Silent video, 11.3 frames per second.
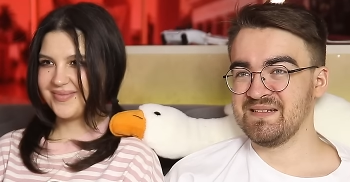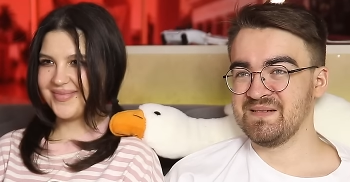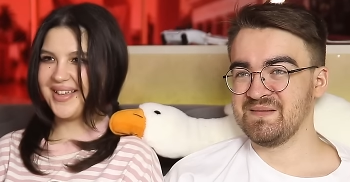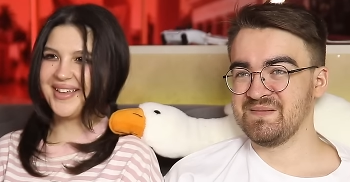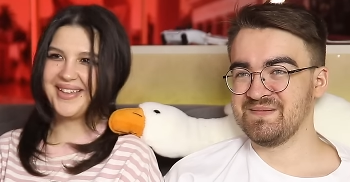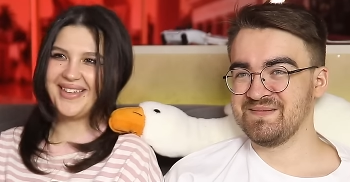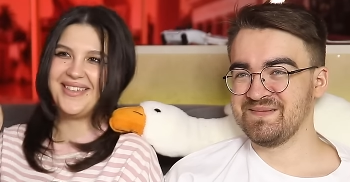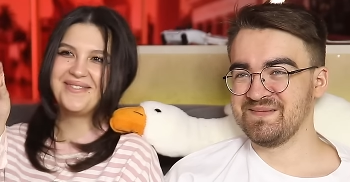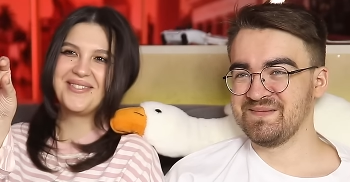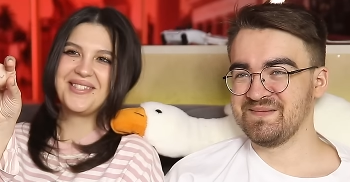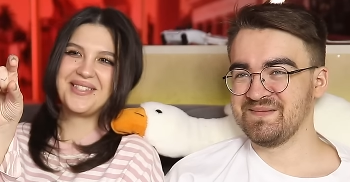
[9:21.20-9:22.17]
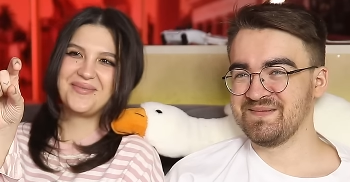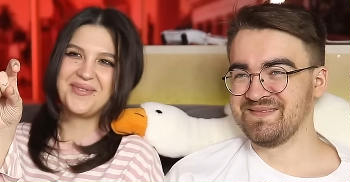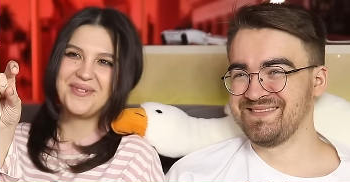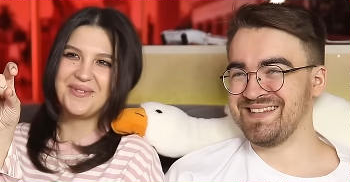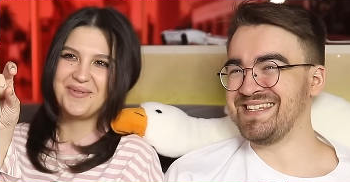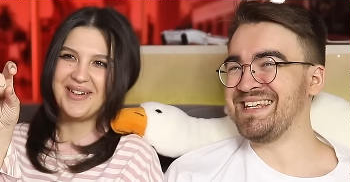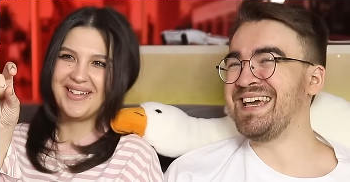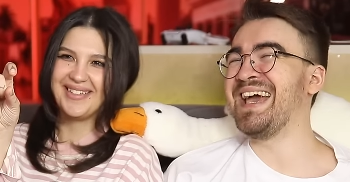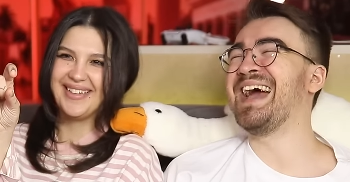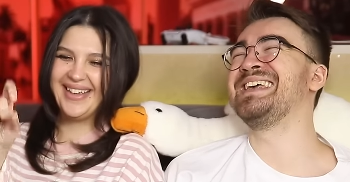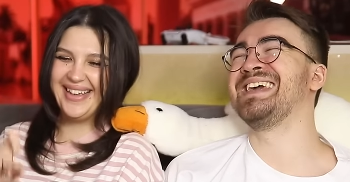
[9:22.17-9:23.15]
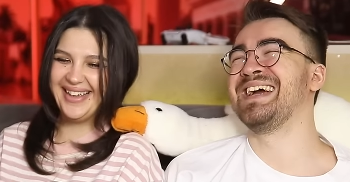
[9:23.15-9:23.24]
Speaker 1: yeah. Even small.
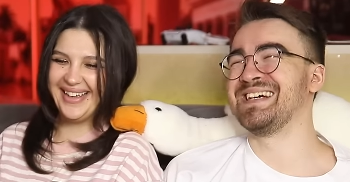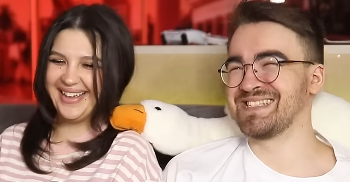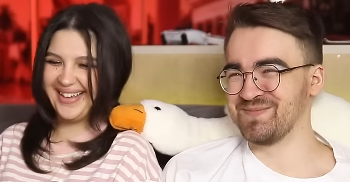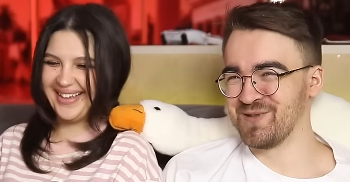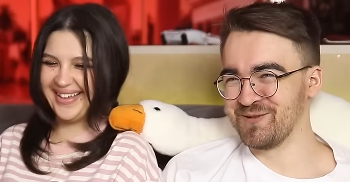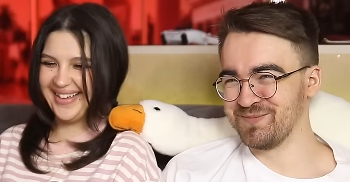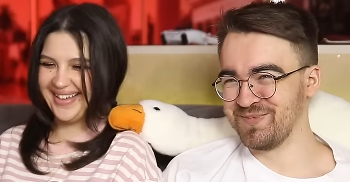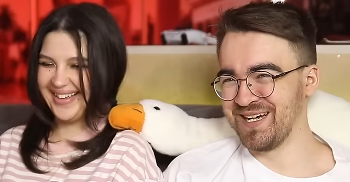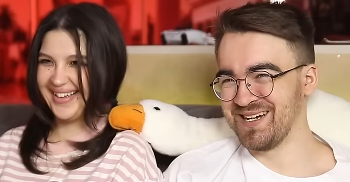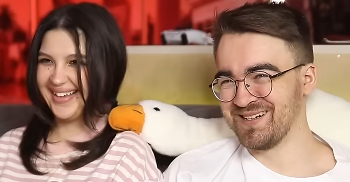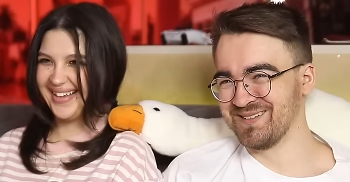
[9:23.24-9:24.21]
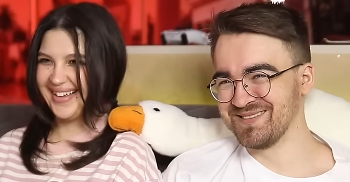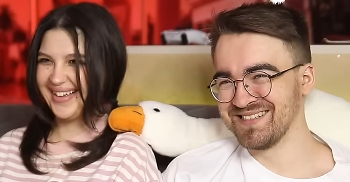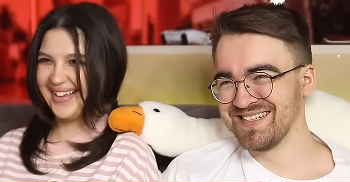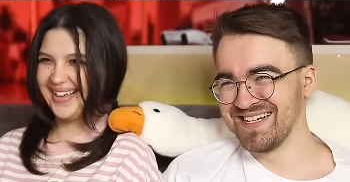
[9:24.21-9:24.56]
Speaker 2: Yeah, yeah, small barrel.